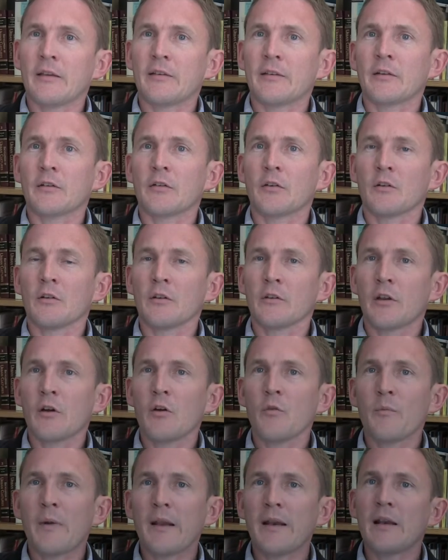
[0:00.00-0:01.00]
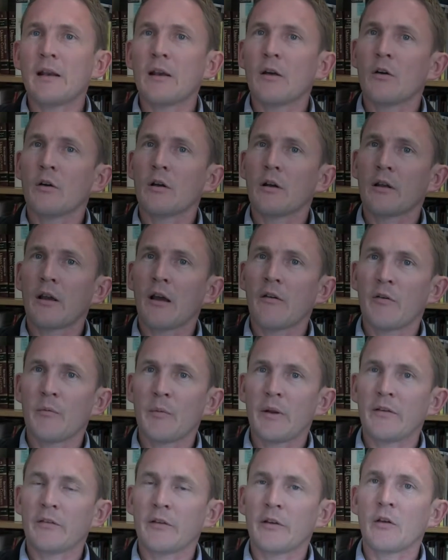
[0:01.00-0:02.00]
is that although many local
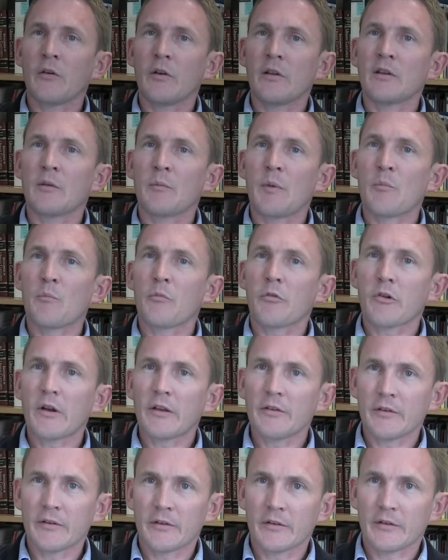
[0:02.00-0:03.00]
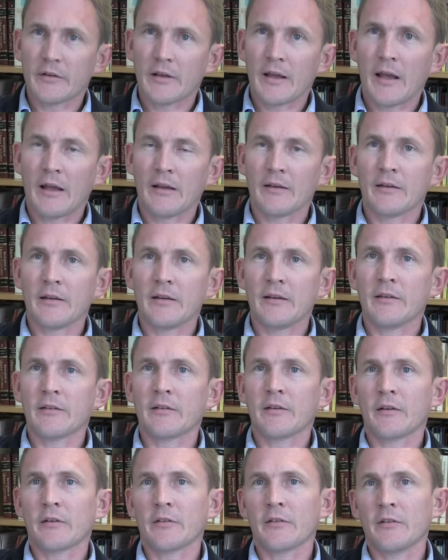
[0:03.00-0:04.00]
governments are going to be present at the
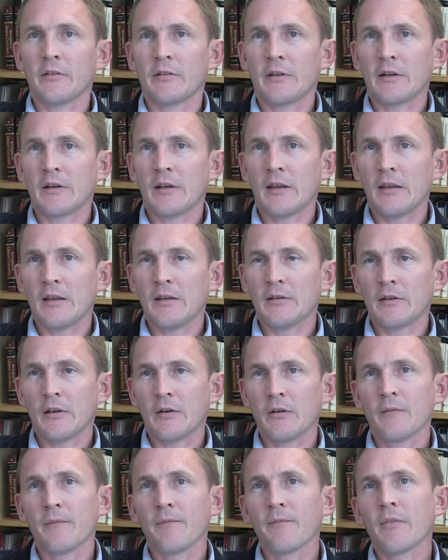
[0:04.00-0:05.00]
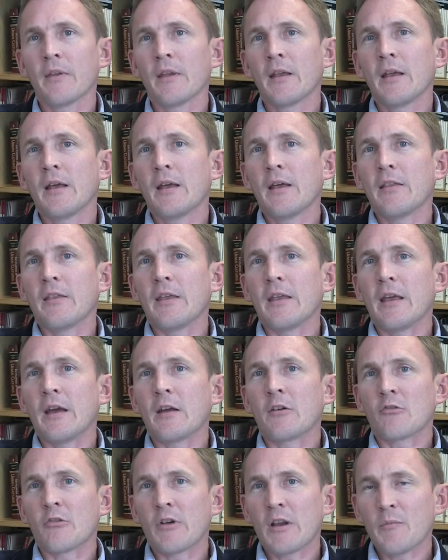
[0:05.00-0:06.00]
discussions in Quito, the
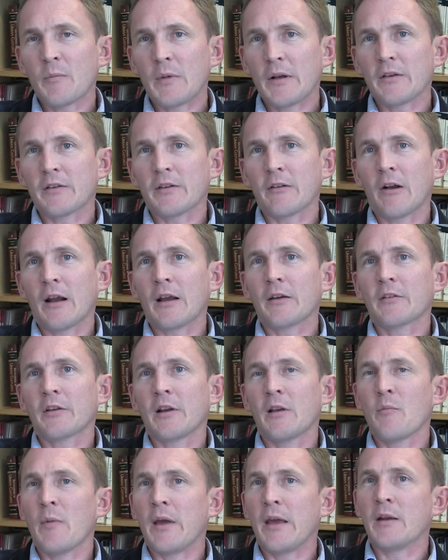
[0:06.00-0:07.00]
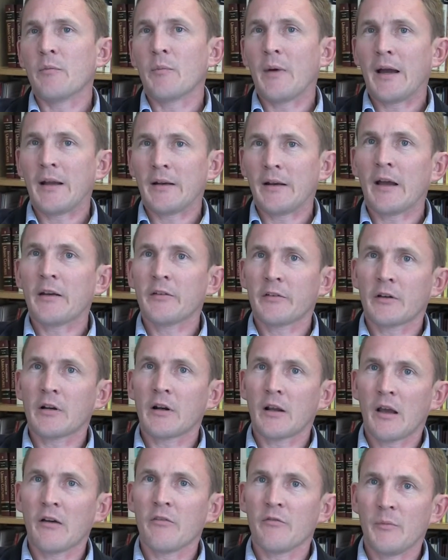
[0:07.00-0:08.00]
agreements are actually made by
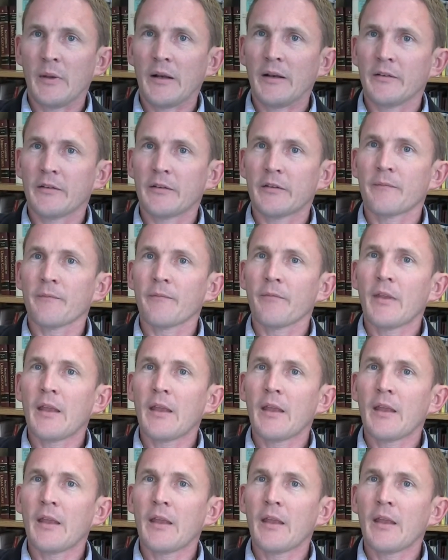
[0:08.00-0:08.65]
national governments